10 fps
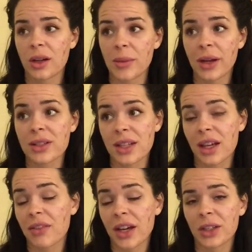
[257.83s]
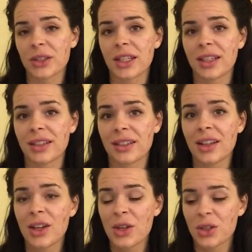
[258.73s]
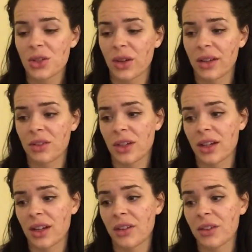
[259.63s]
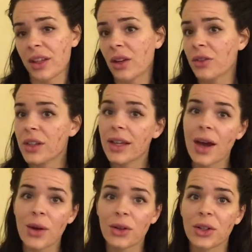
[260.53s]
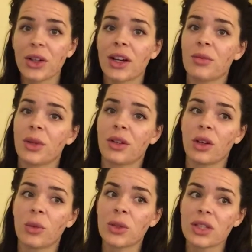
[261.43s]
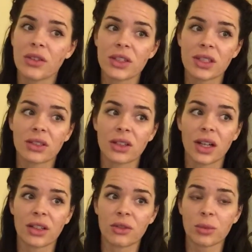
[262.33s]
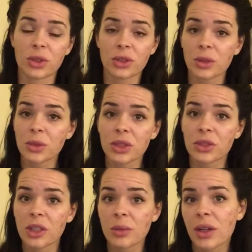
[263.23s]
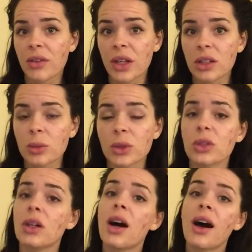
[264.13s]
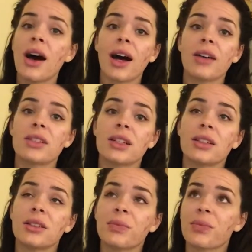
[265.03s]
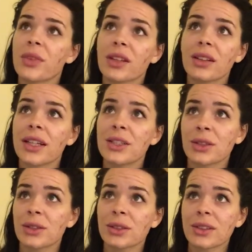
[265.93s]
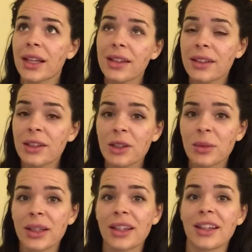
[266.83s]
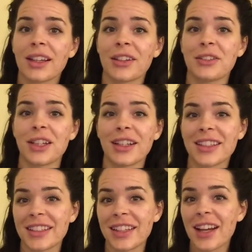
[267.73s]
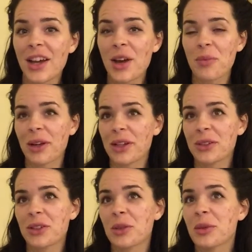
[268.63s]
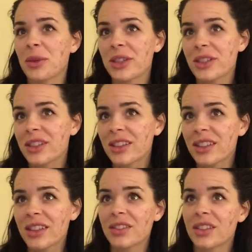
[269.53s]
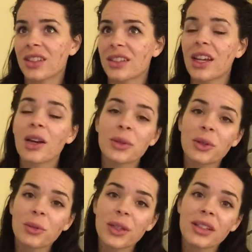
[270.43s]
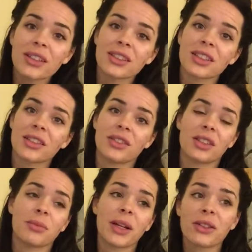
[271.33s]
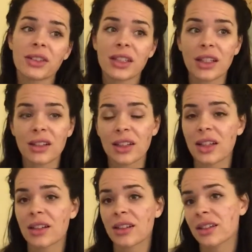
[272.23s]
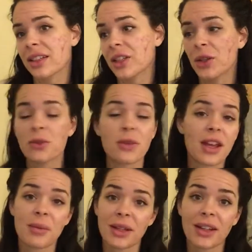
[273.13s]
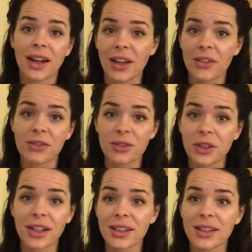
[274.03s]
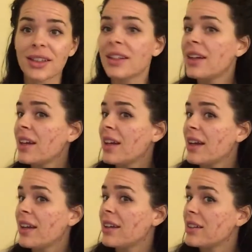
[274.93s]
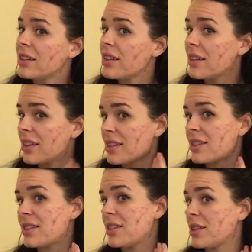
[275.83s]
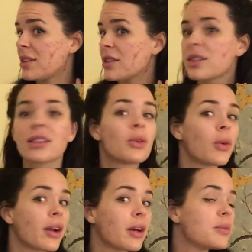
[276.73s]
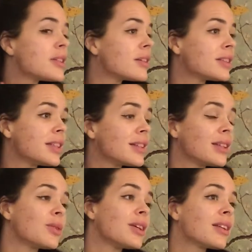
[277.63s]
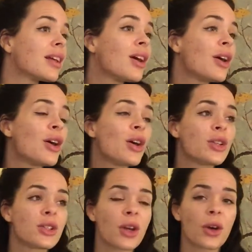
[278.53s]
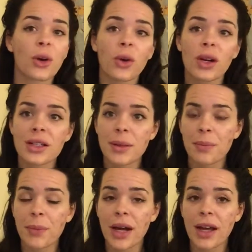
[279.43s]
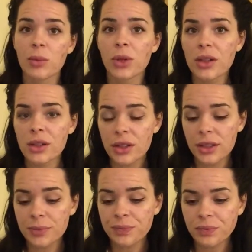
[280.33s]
outside of Accutane. So I've tried everything over the counter. I've been on almost every single kind of prescription treatment available. I've done laser light therapy. I've done microdermabrasion. I've done chemical peels. I've done microneedling. Like, you name it, I've tried it. And this is what I'm still dealing with. So my brother